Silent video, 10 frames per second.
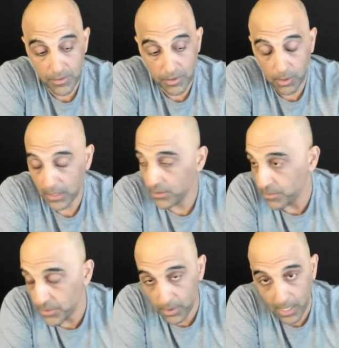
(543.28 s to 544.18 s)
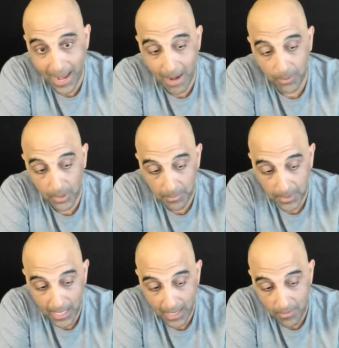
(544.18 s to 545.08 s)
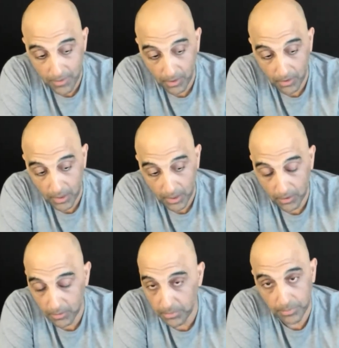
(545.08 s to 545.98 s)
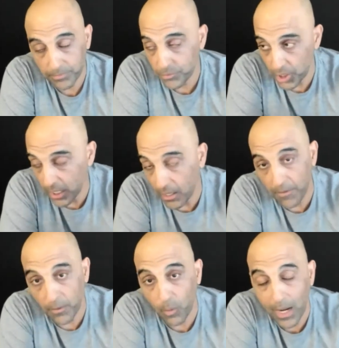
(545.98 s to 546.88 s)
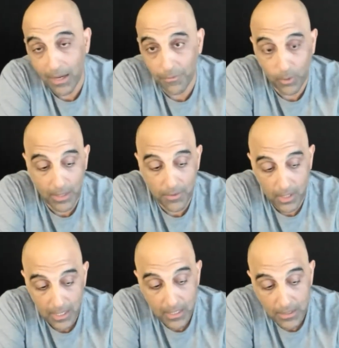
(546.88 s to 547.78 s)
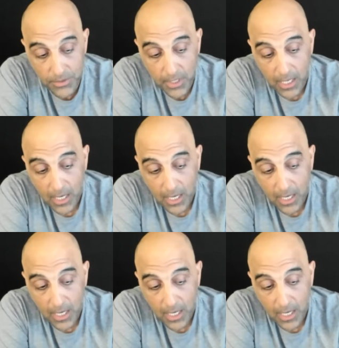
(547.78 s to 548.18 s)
doing some sort of aberrant behavior you know cheating on their wife whatever it is